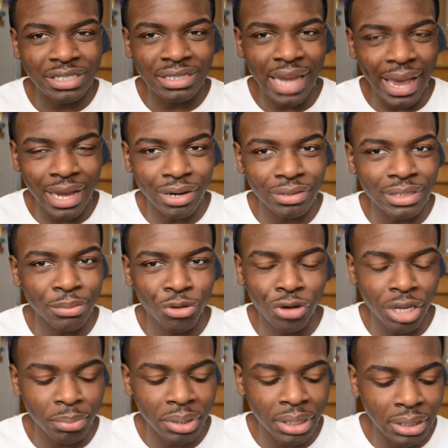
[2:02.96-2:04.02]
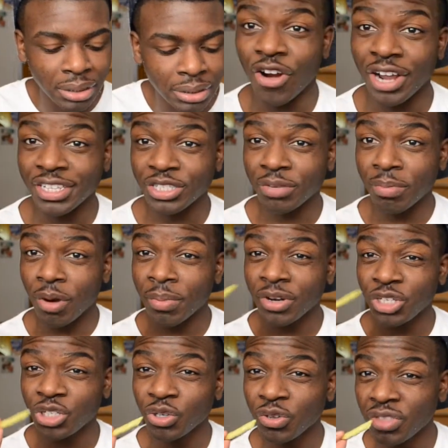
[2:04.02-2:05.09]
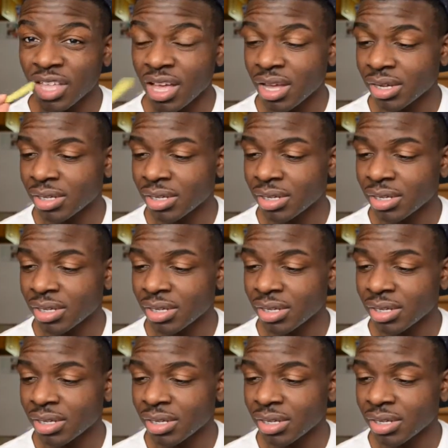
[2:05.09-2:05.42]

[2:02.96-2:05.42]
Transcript: just snacking on some green peas. All right, so moment of truth.